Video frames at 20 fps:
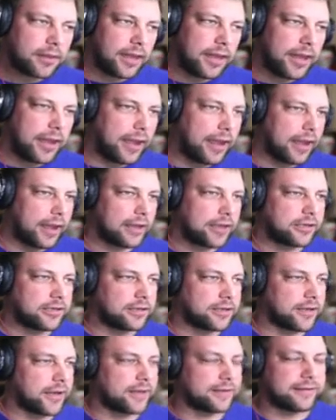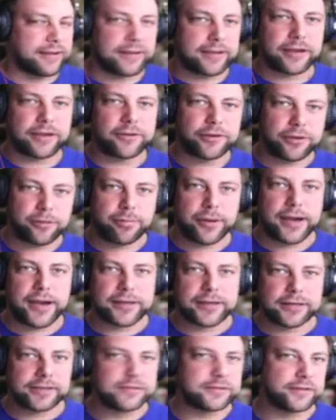and you got to take care of your
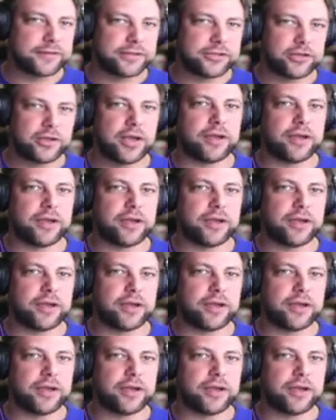body so that you